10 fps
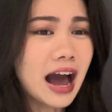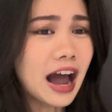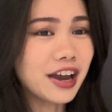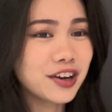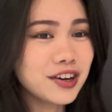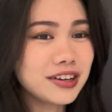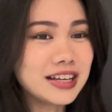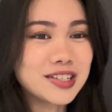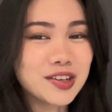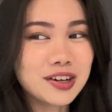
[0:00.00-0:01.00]
I heard
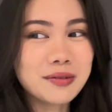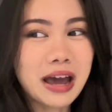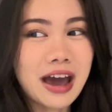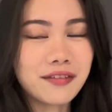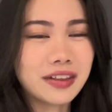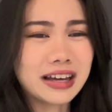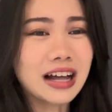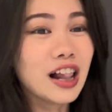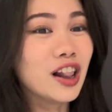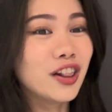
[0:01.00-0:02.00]
it's gonna have like
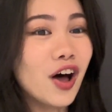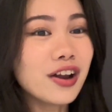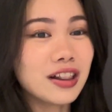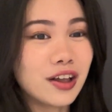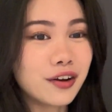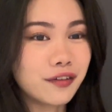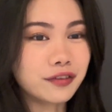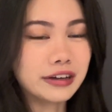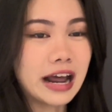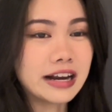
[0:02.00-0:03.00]
a lot of food,